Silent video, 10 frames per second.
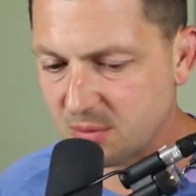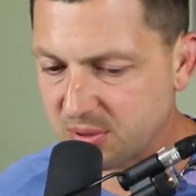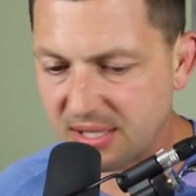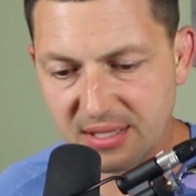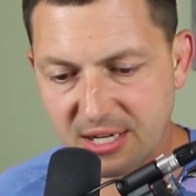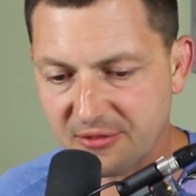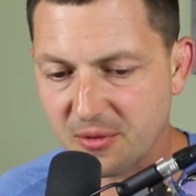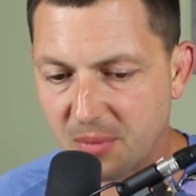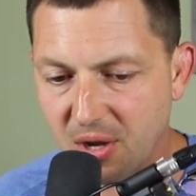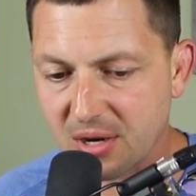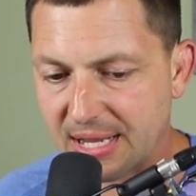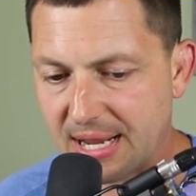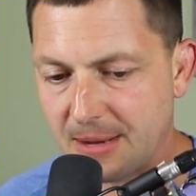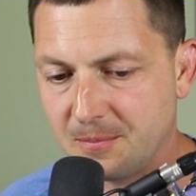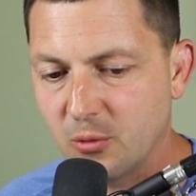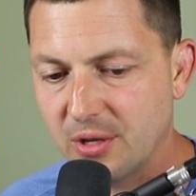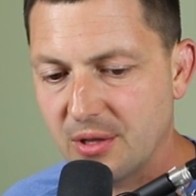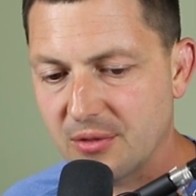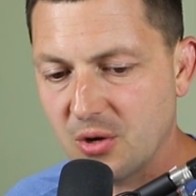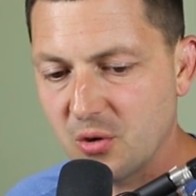Completely different ball game
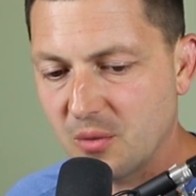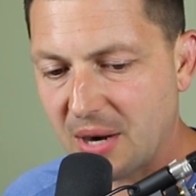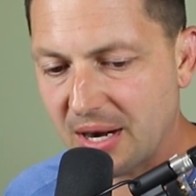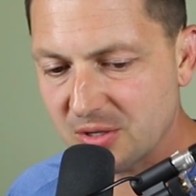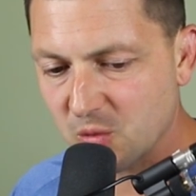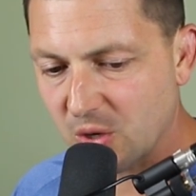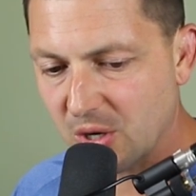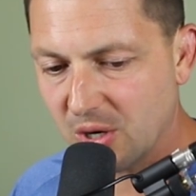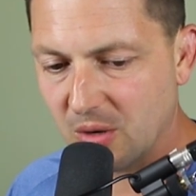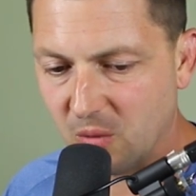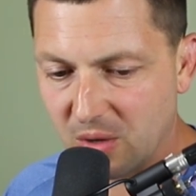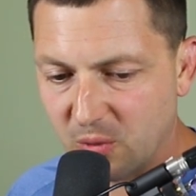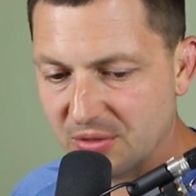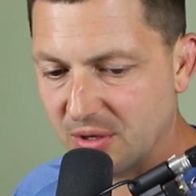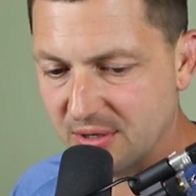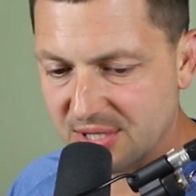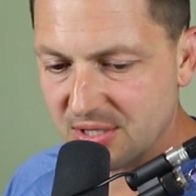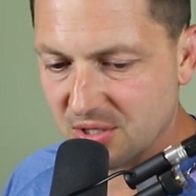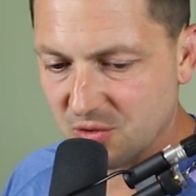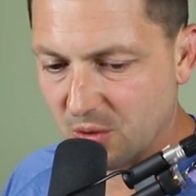with who the buyers were and, and what their
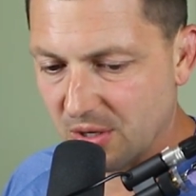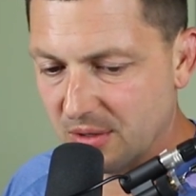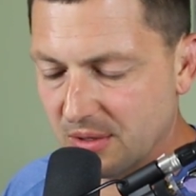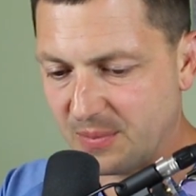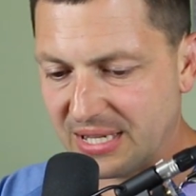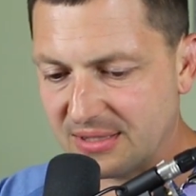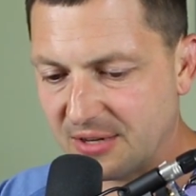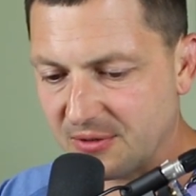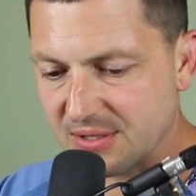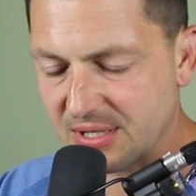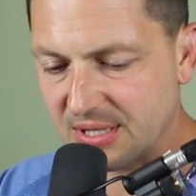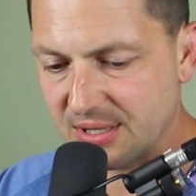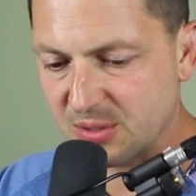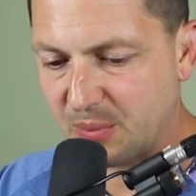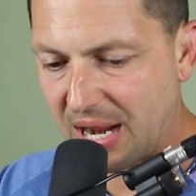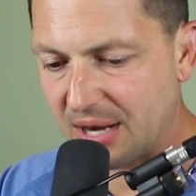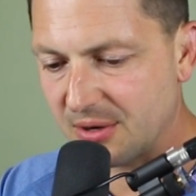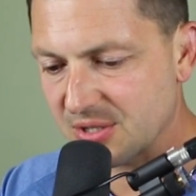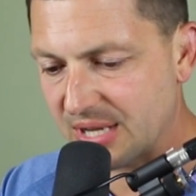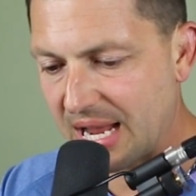intentions were. The big difference is
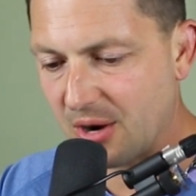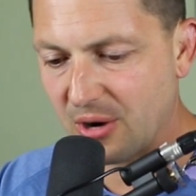buyers now